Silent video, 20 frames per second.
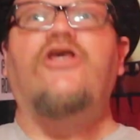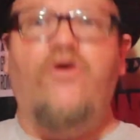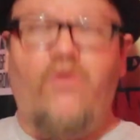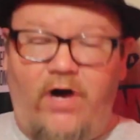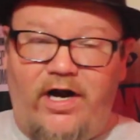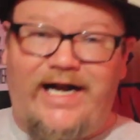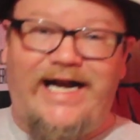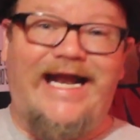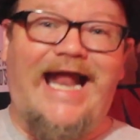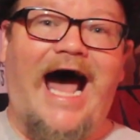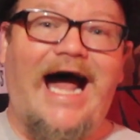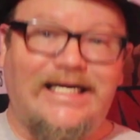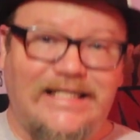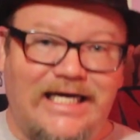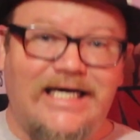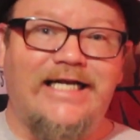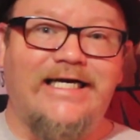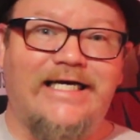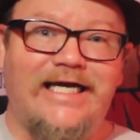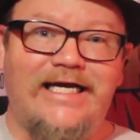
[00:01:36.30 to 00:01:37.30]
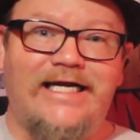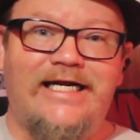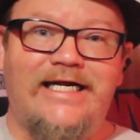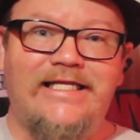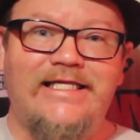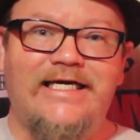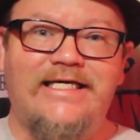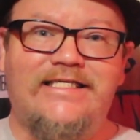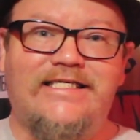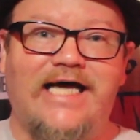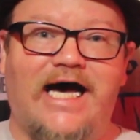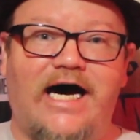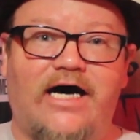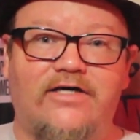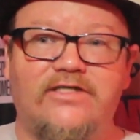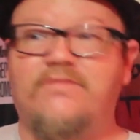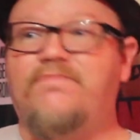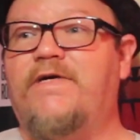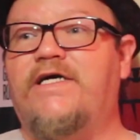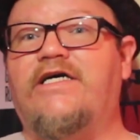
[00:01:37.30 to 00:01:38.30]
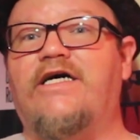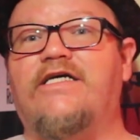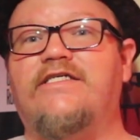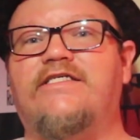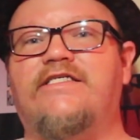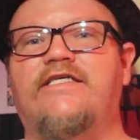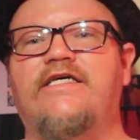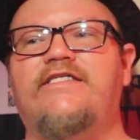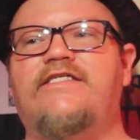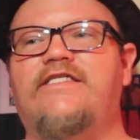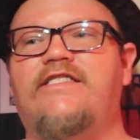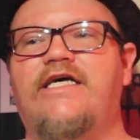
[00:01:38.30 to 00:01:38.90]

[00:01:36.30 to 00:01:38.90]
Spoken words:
You are not gonna get it in this house because this